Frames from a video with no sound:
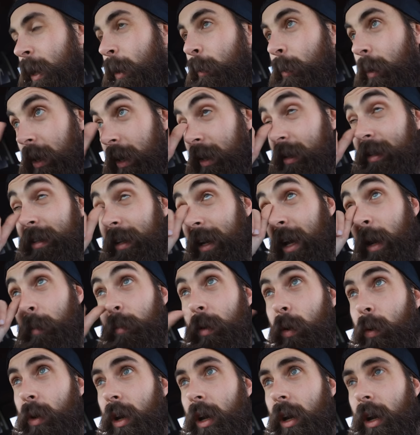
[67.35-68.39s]
But uh, today I'm
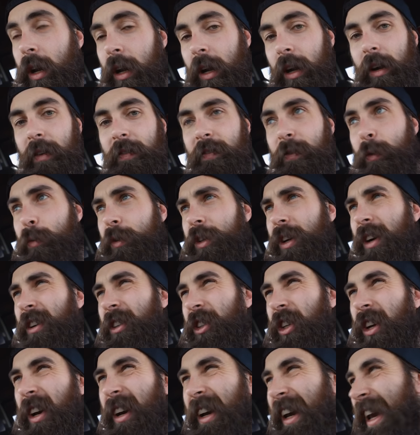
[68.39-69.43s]
doing a, a, food challenge
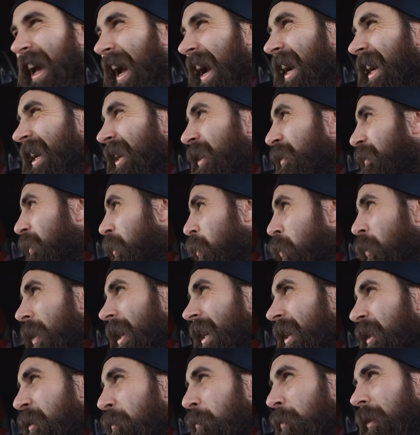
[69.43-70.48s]
at kind of a
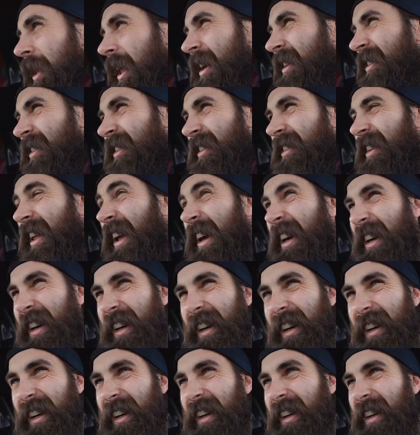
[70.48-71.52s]
weird place. It's like
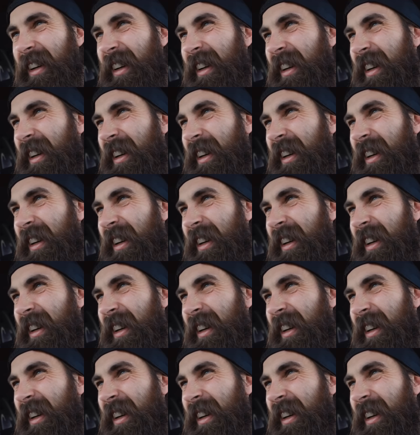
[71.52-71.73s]
a